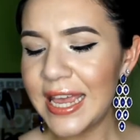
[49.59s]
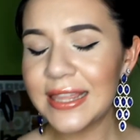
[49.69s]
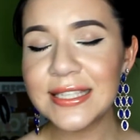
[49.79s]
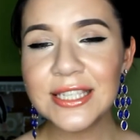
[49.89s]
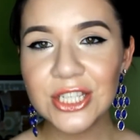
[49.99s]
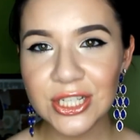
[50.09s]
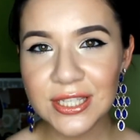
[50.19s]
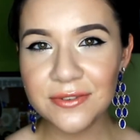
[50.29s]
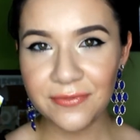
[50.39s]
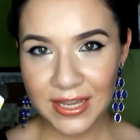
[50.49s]
This is
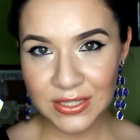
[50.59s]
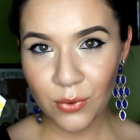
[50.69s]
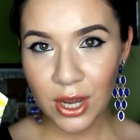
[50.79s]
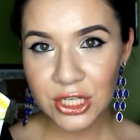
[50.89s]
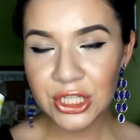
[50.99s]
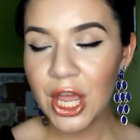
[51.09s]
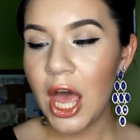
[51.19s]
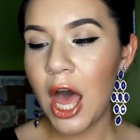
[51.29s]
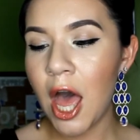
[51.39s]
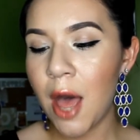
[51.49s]
just a face wash,
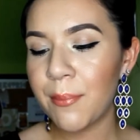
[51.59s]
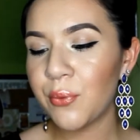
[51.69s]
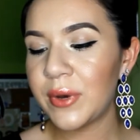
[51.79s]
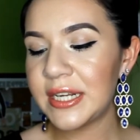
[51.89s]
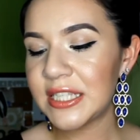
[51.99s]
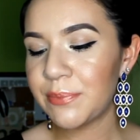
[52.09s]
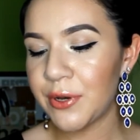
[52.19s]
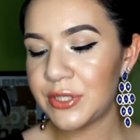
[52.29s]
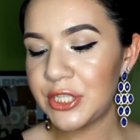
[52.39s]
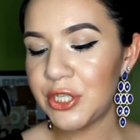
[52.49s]
but what it's
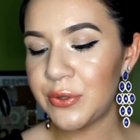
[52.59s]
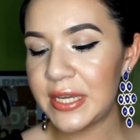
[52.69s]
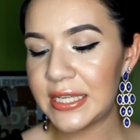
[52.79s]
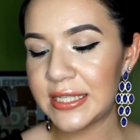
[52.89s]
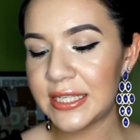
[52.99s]
supposed to do is